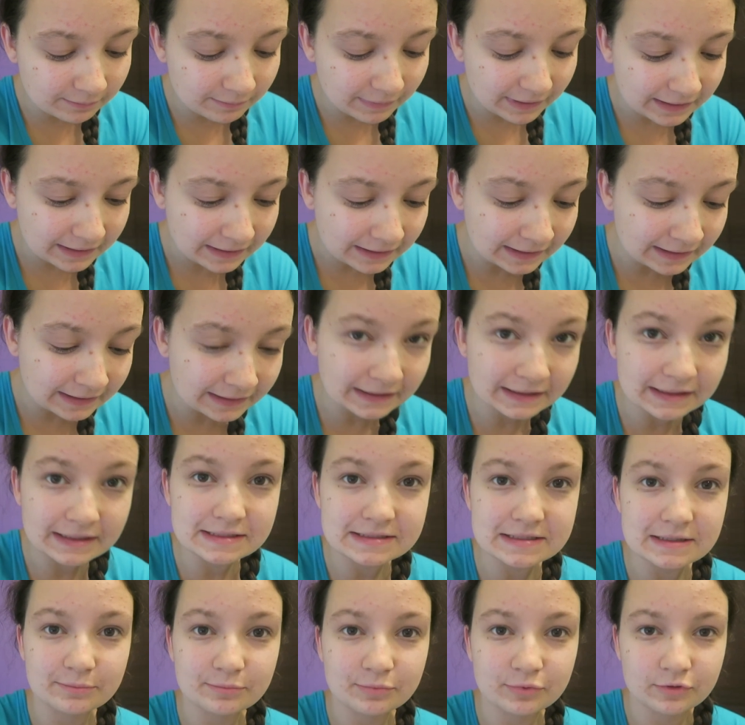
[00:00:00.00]
my
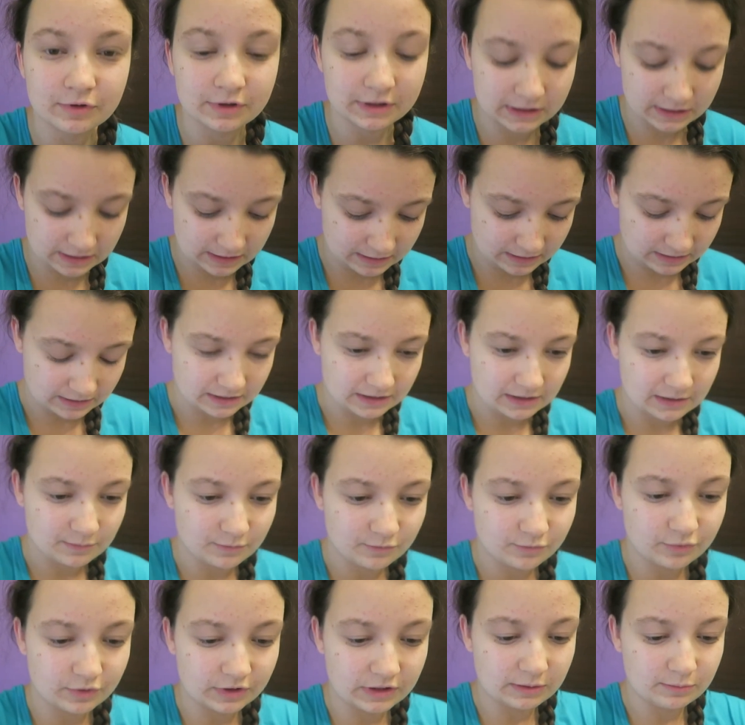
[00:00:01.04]
knees are pretty
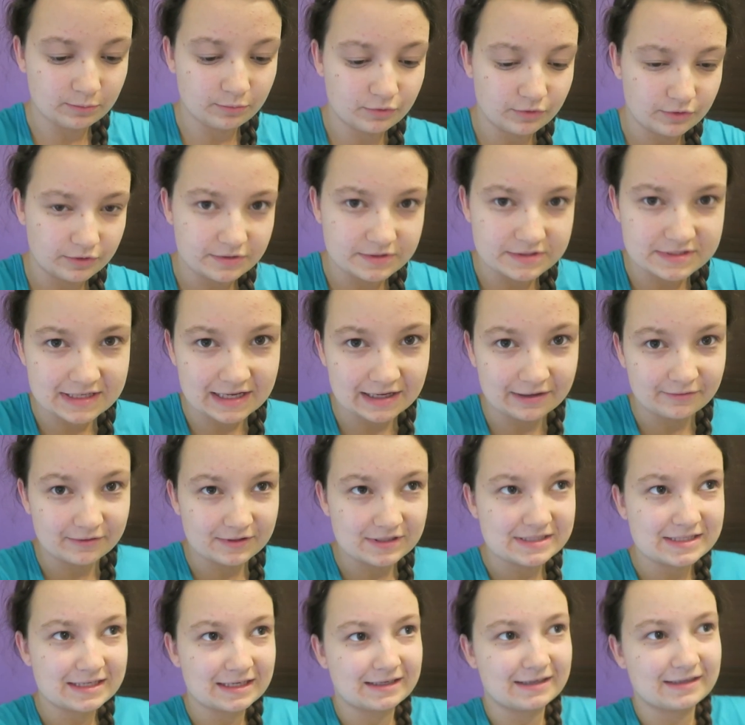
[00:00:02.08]
bruised. Hang
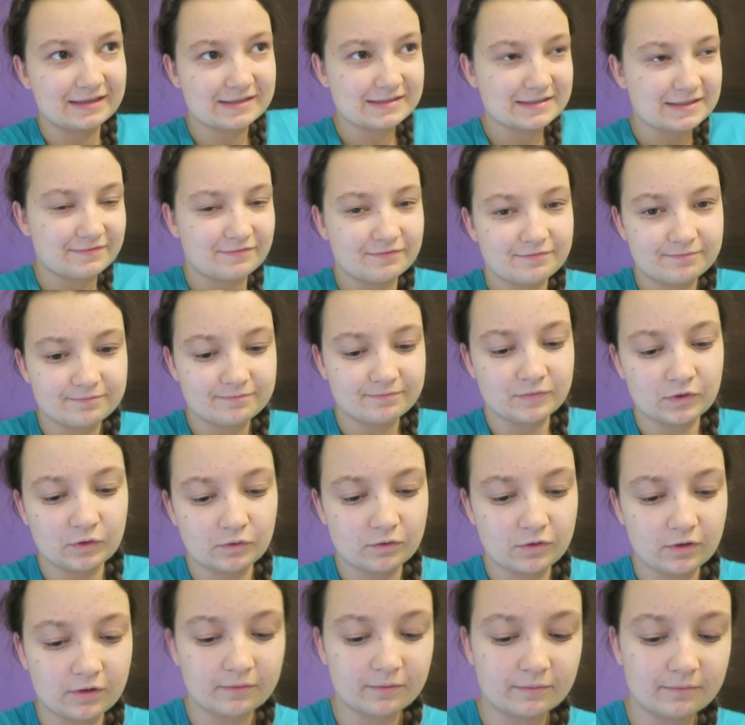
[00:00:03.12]
on a second, because I've
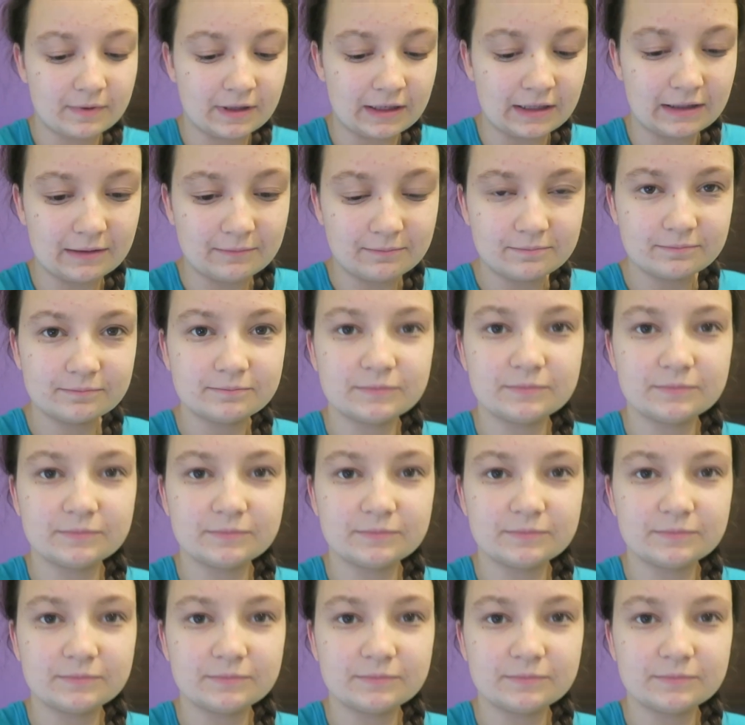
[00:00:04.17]
not got any